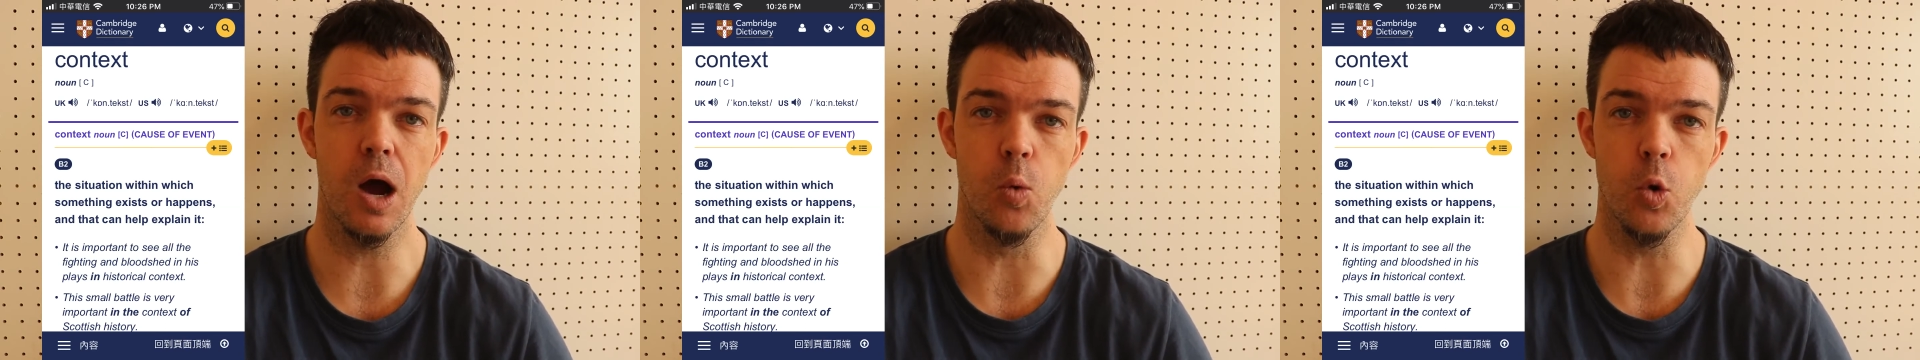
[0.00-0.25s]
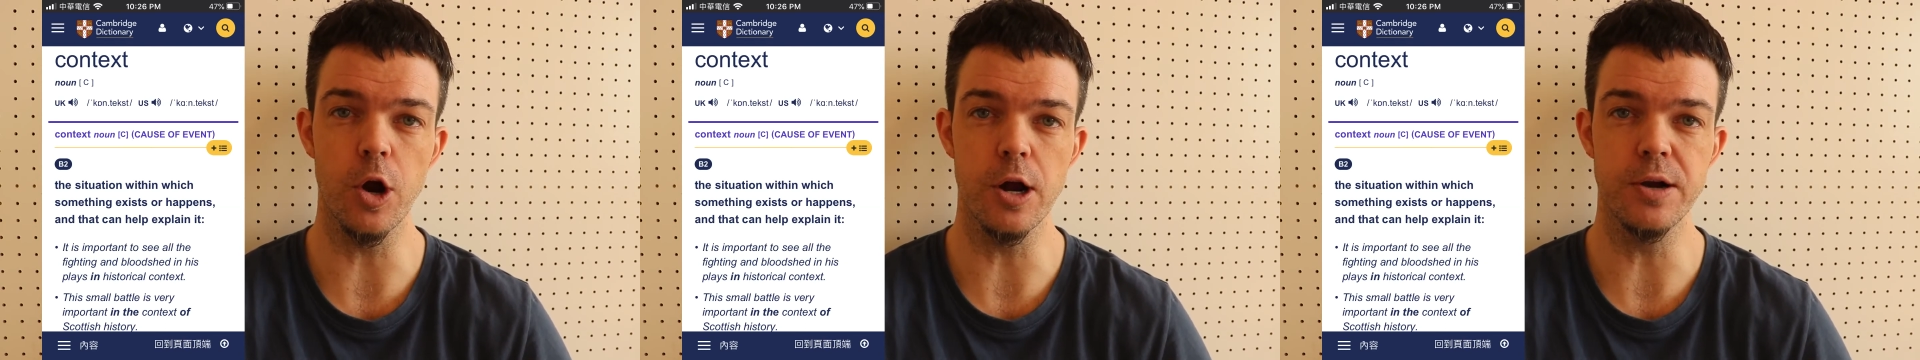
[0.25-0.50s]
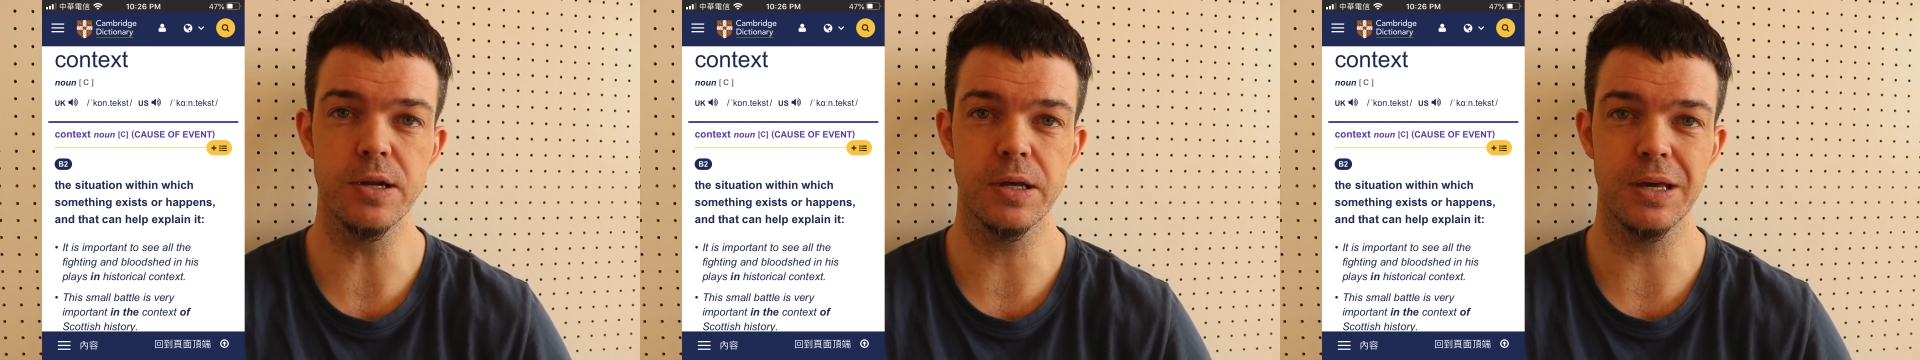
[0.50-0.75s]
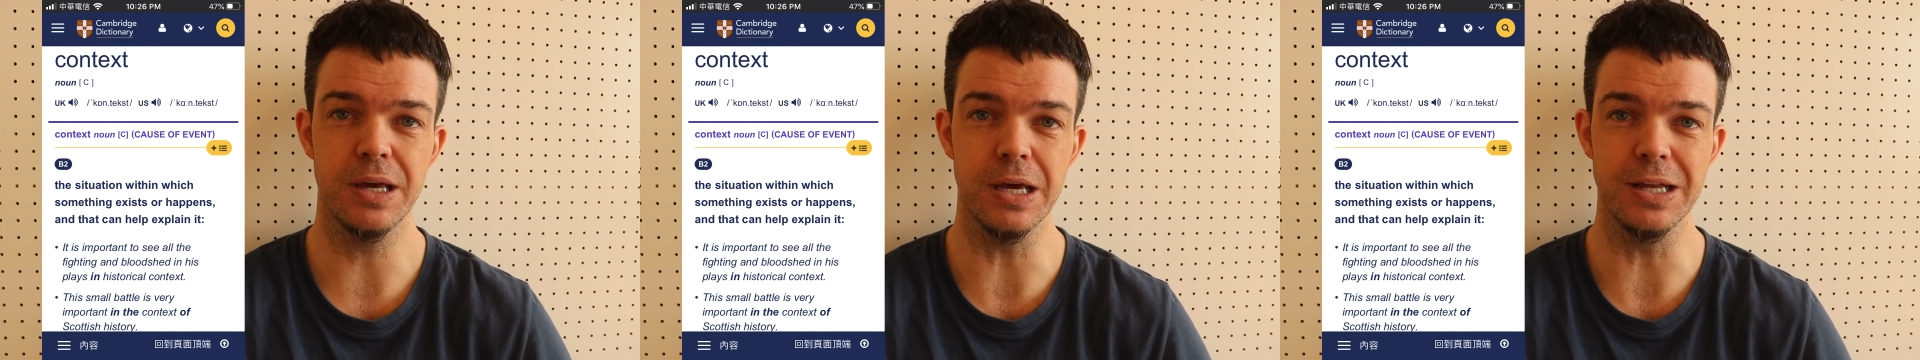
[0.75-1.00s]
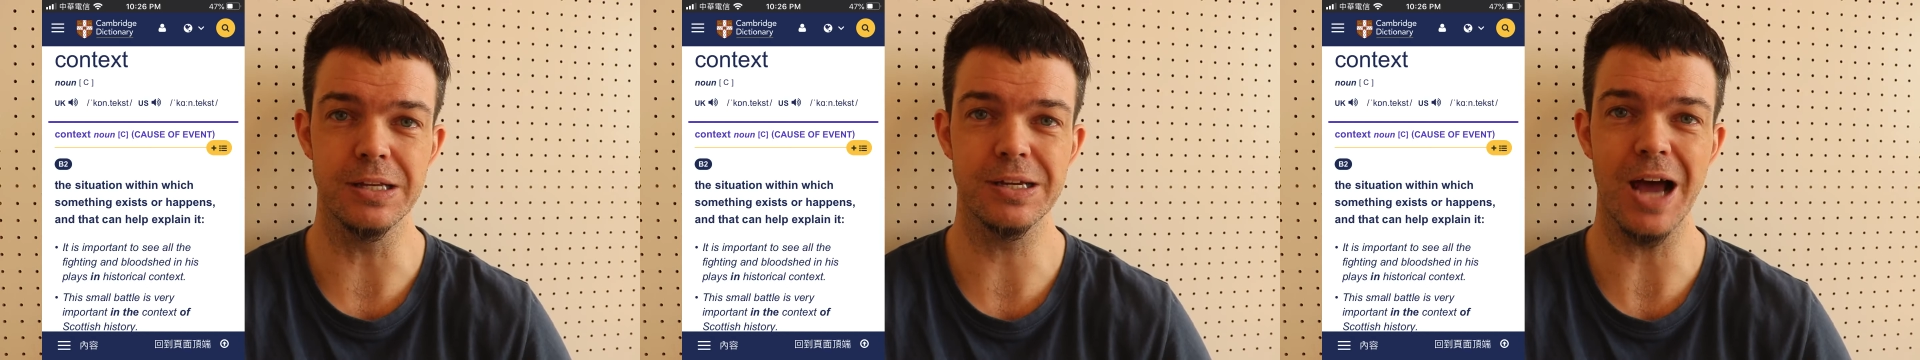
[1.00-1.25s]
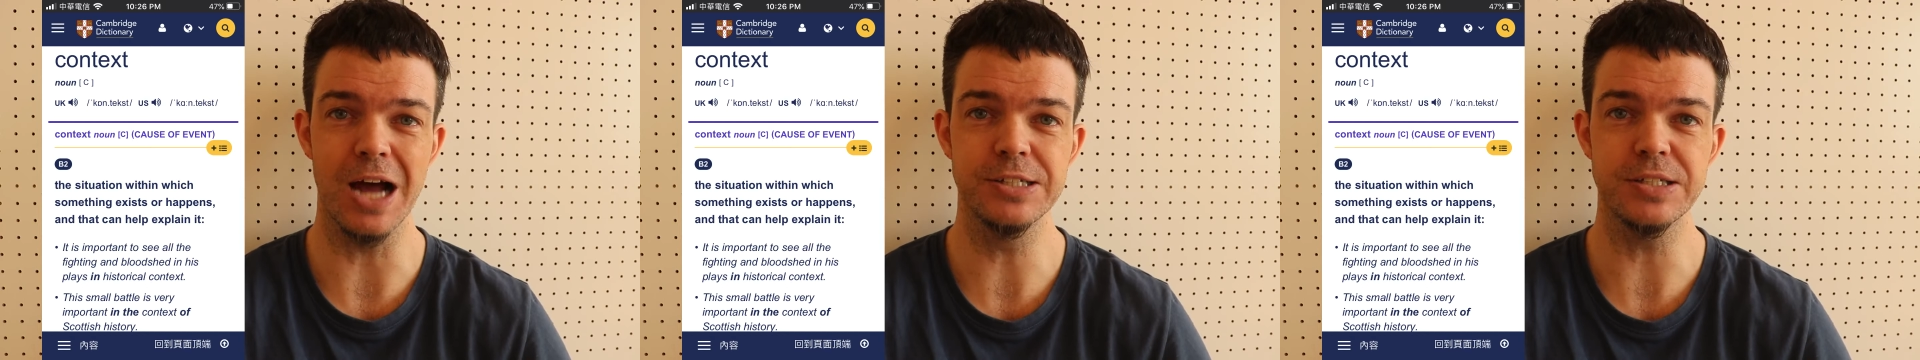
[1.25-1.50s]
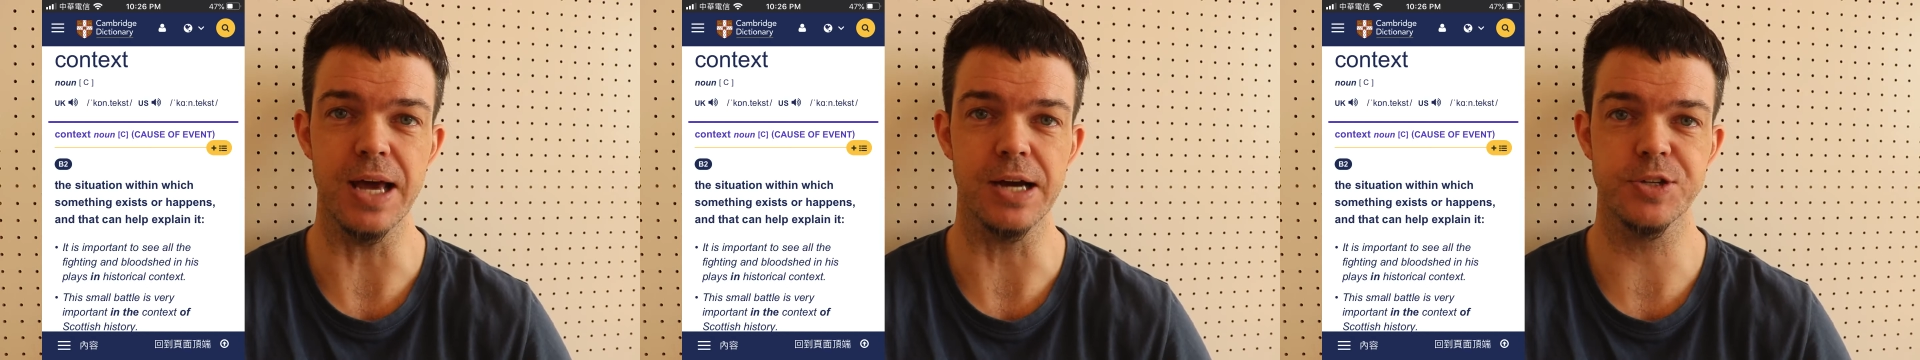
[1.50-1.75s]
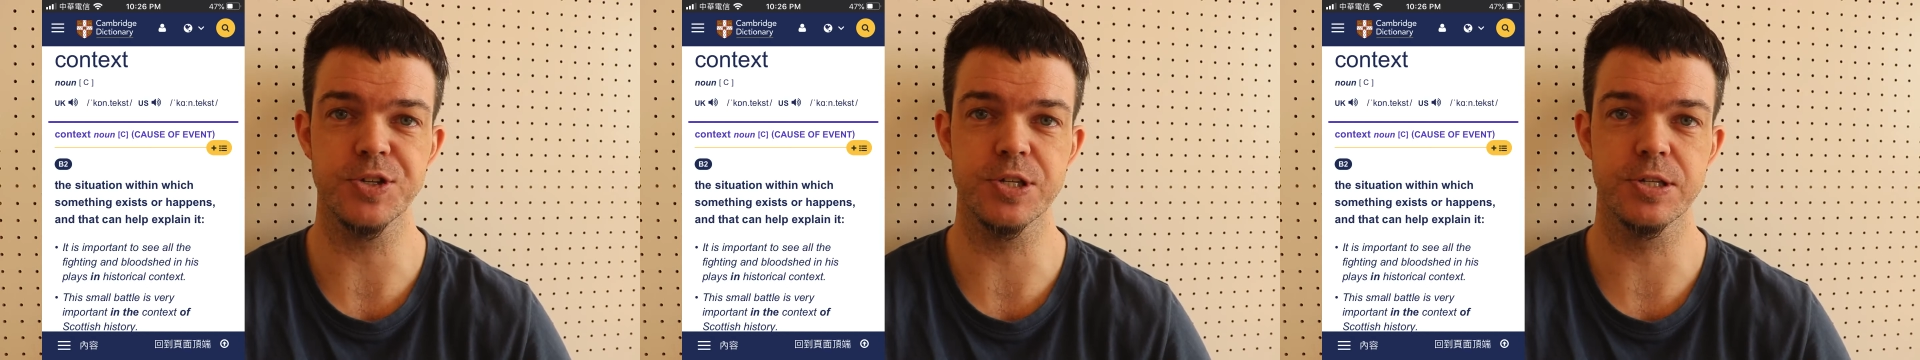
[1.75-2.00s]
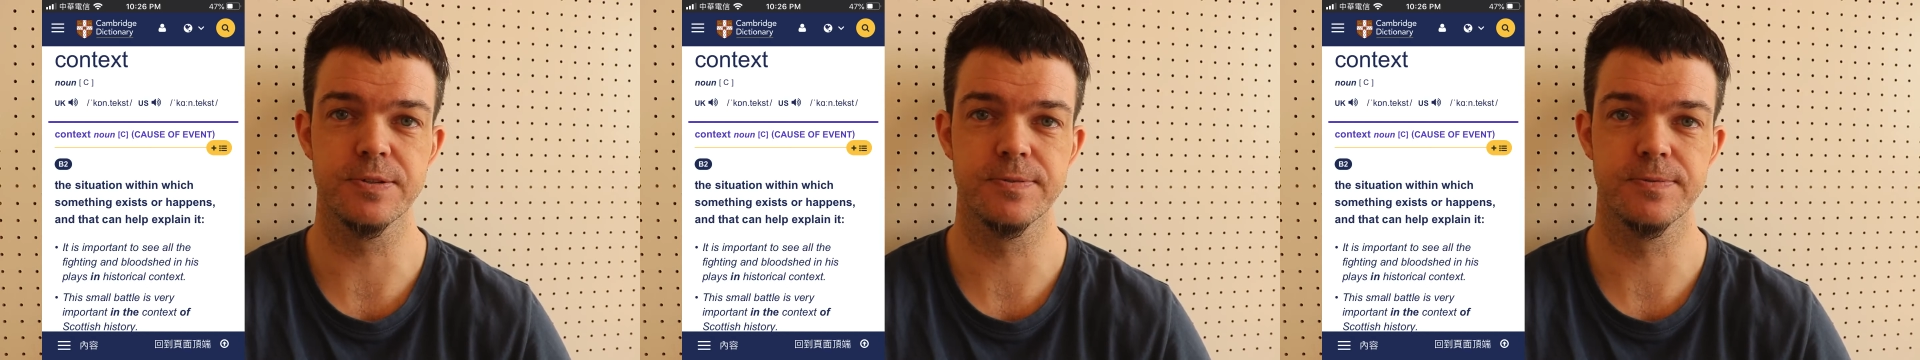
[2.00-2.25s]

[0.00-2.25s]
a word in context.